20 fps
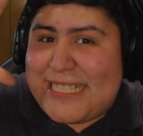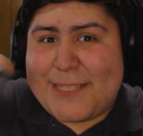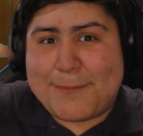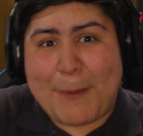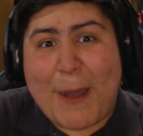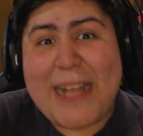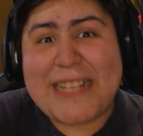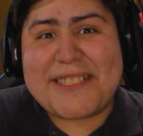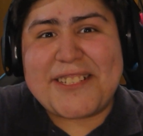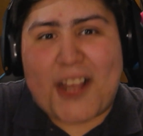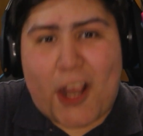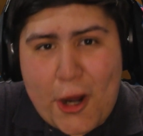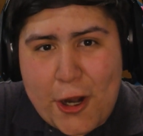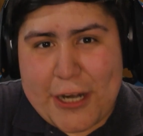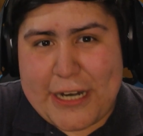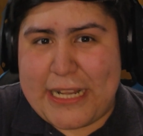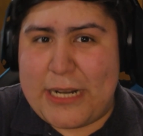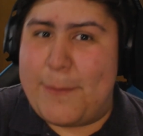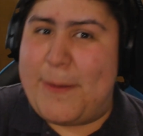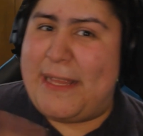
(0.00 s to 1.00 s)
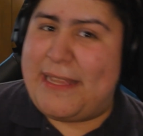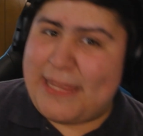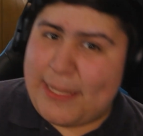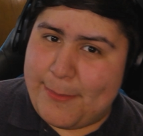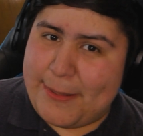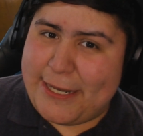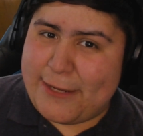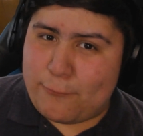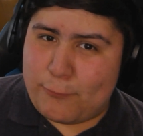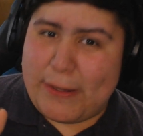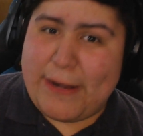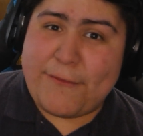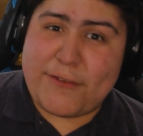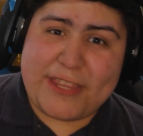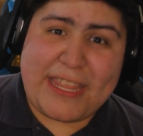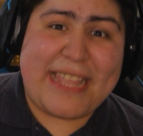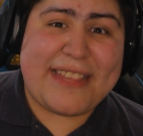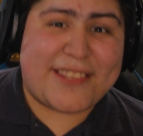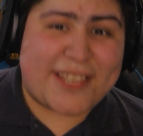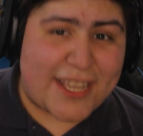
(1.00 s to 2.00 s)
Yes, yeah, spots are gonna be limited
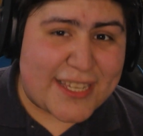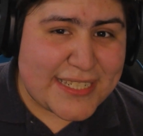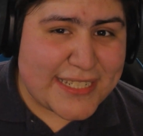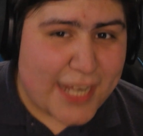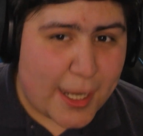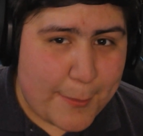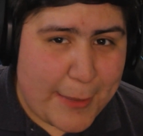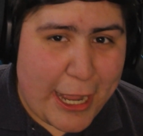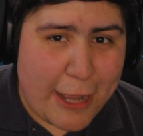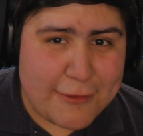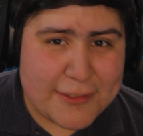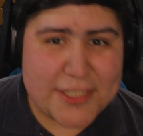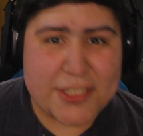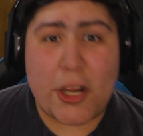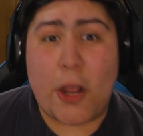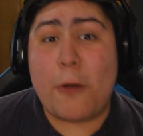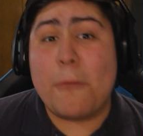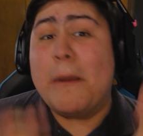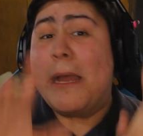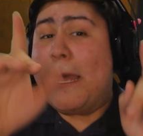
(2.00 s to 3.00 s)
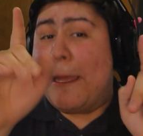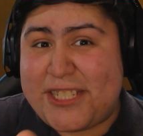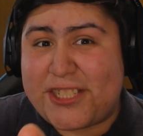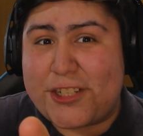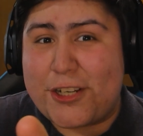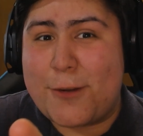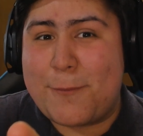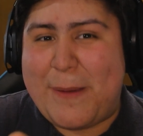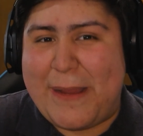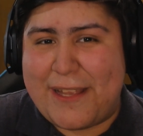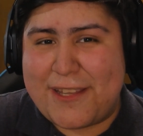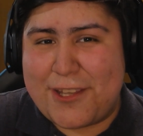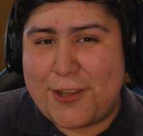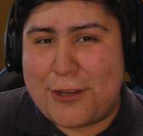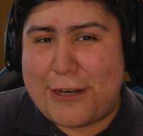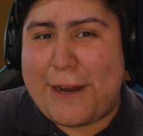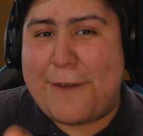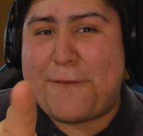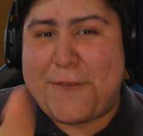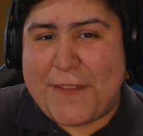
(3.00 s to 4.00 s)
whenever that does come out, so be sure to be on
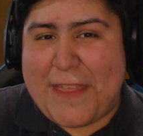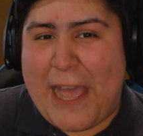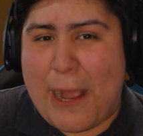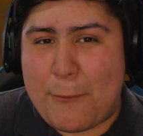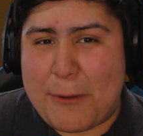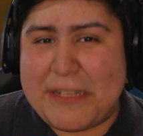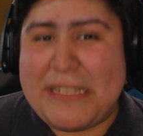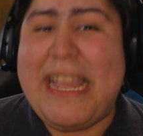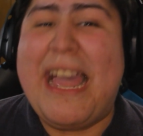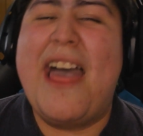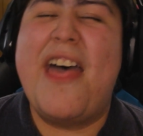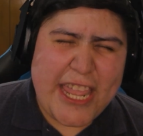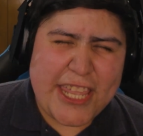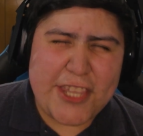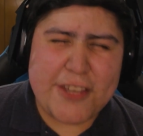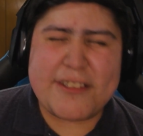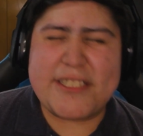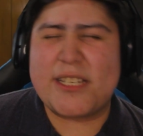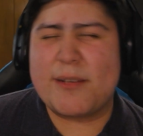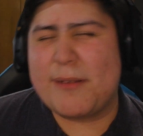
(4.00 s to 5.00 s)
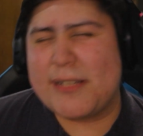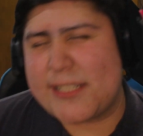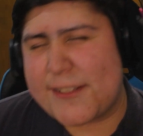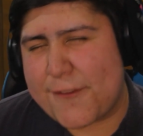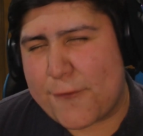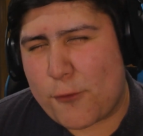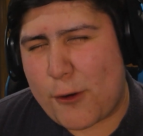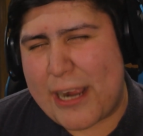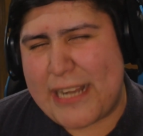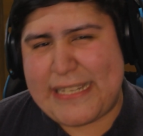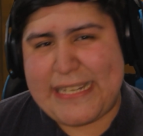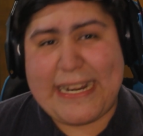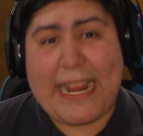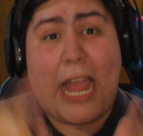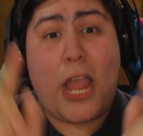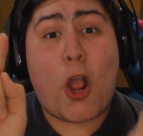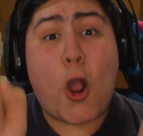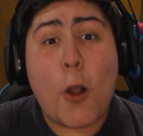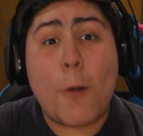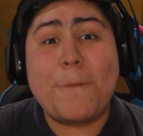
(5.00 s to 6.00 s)
the lookout for that one. Thank you so much for
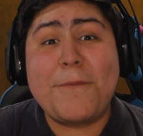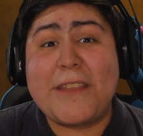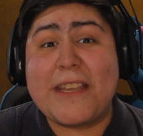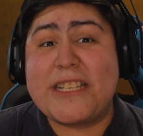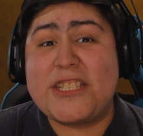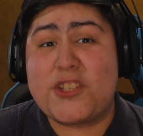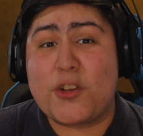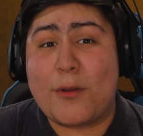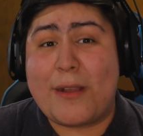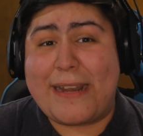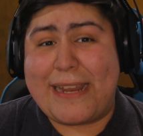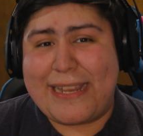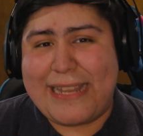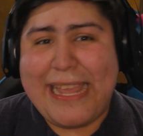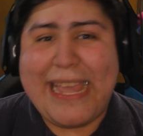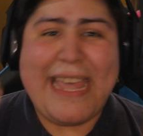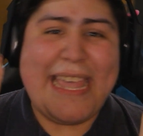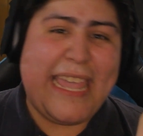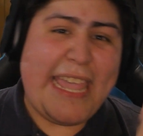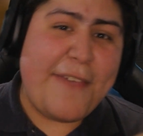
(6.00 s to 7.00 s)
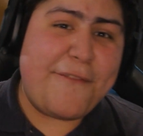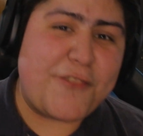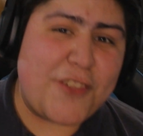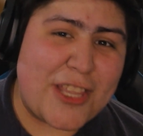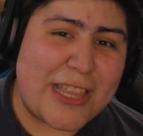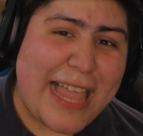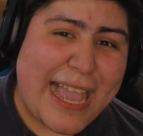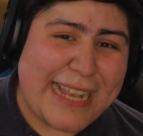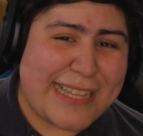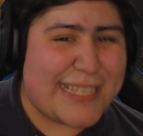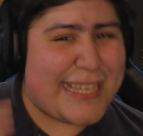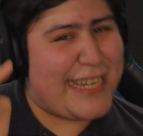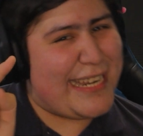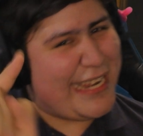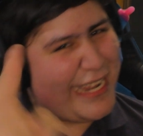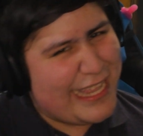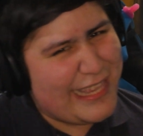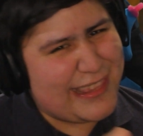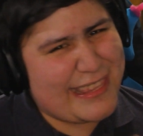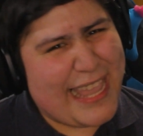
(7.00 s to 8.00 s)
watching. I hope you enjoyed it. If you liked
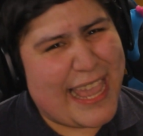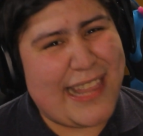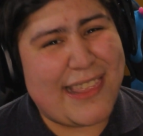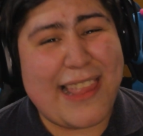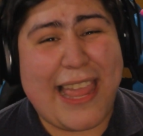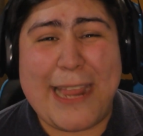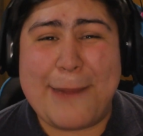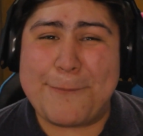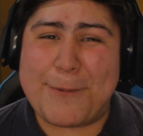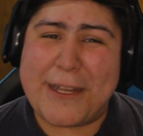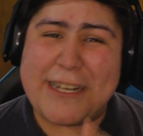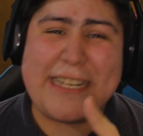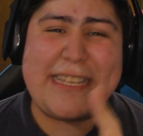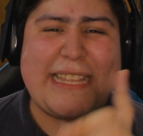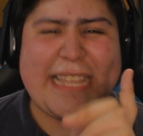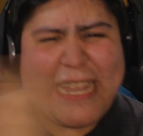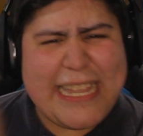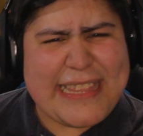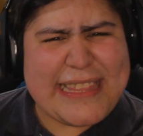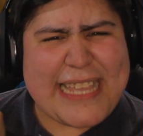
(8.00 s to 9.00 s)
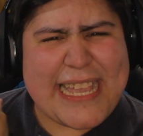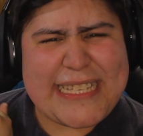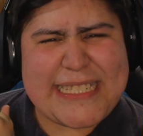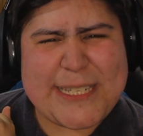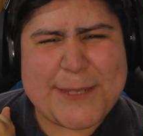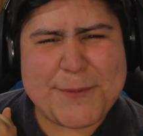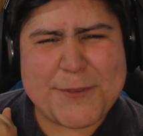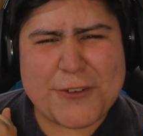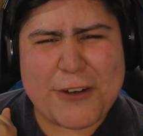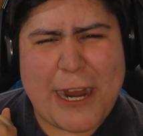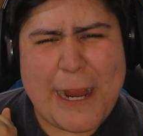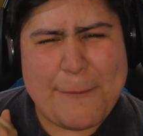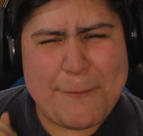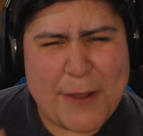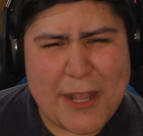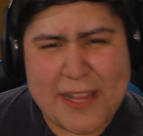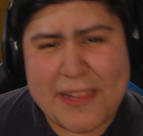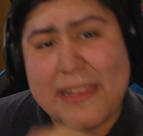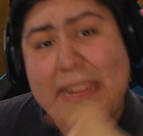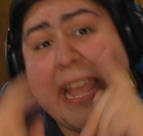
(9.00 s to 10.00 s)
it, hit that like button and hit that
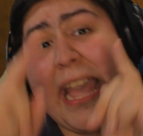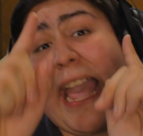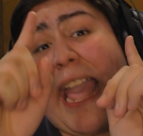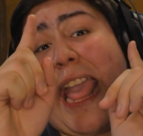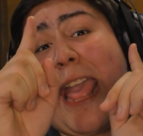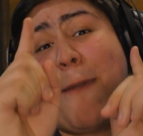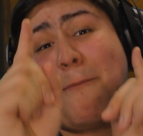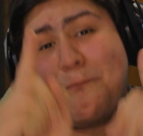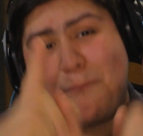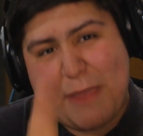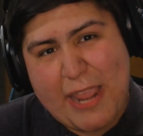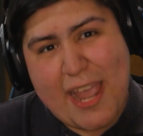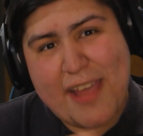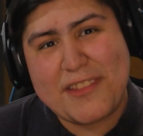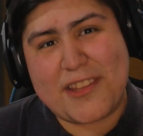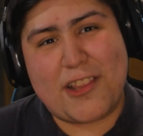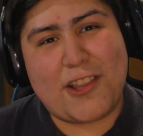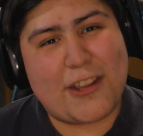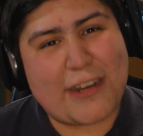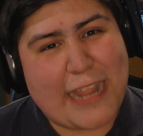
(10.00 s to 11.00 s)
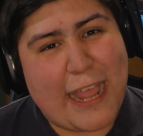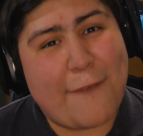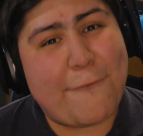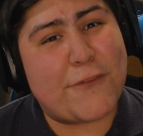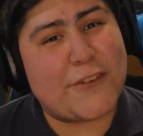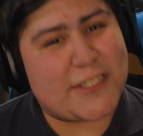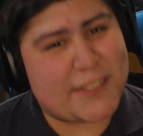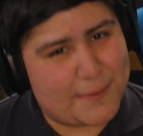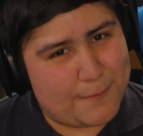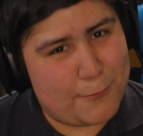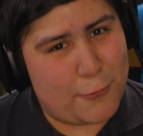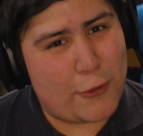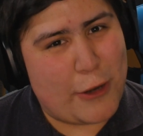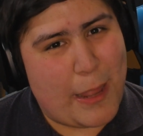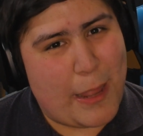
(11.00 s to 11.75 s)
subscribe button, and be on the lookout for some